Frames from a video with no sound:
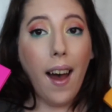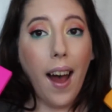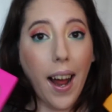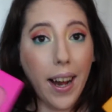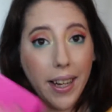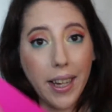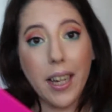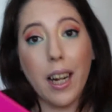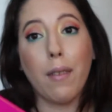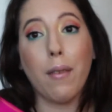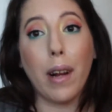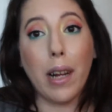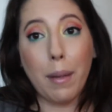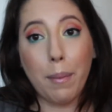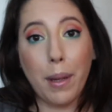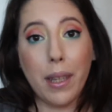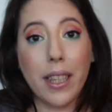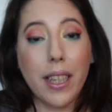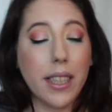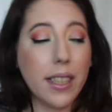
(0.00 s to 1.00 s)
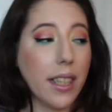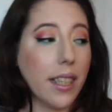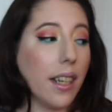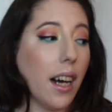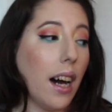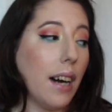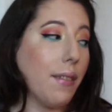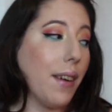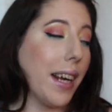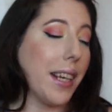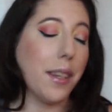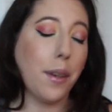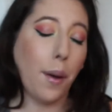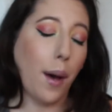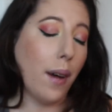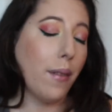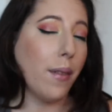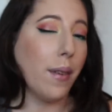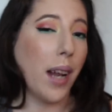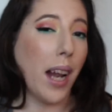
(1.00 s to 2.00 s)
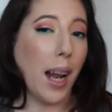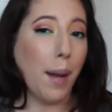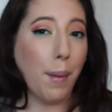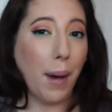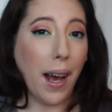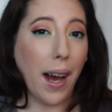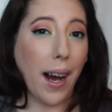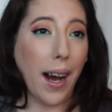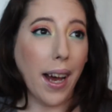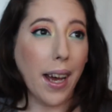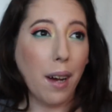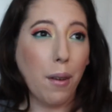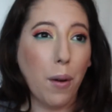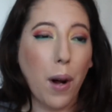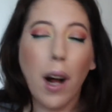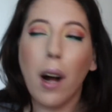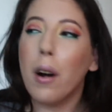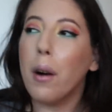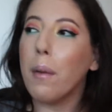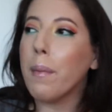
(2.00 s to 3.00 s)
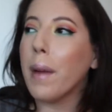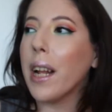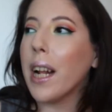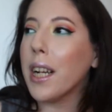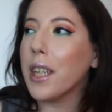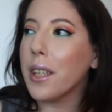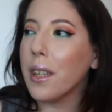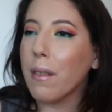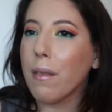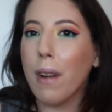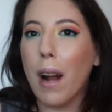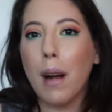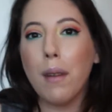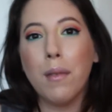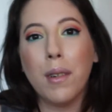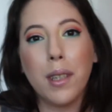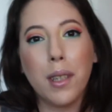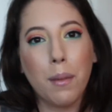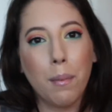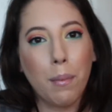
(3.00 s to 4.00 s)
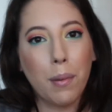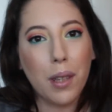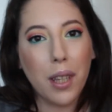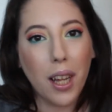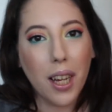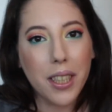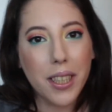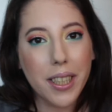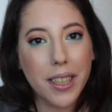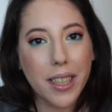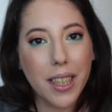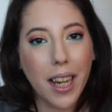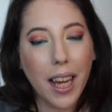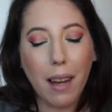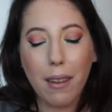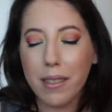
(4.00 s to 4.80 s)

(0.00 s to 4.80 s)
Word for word: I cannot recommend these enough. I do have my eye on, oh man, I should have grabbed one of the blushes today.